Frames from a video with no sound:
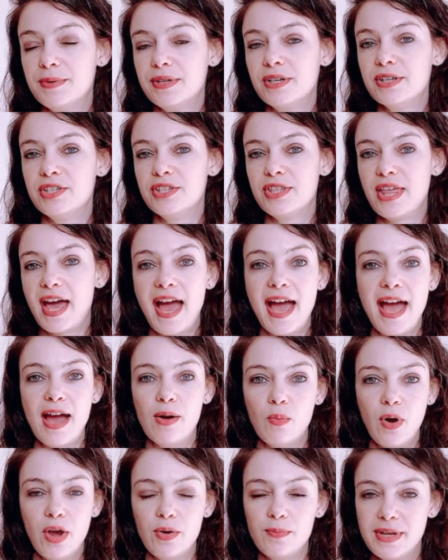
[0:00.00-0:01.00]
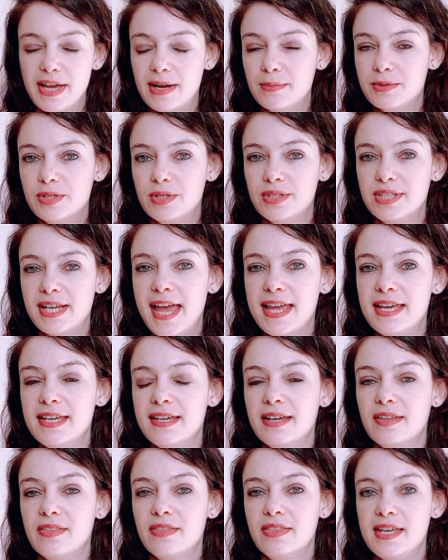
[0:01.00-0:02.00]
because the hair won't be able to
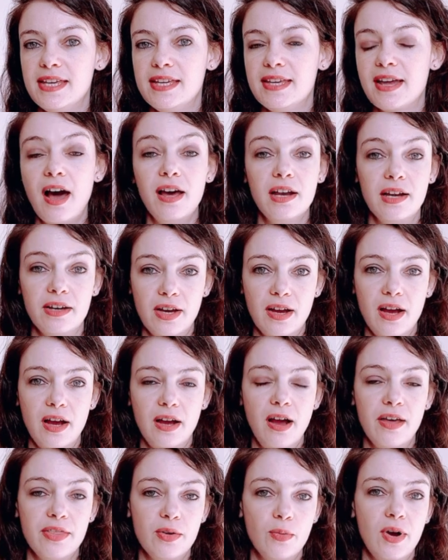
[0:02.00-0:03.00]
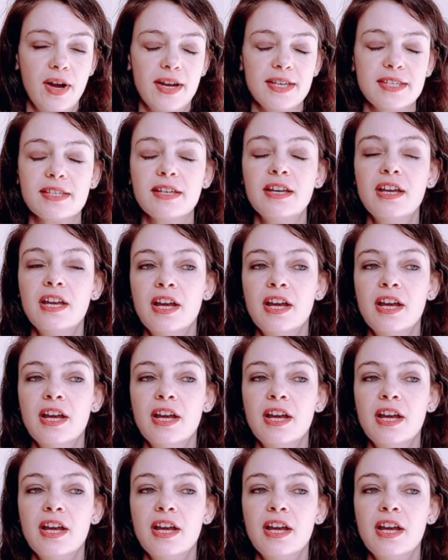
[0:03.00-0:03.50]
take the colour otherwise.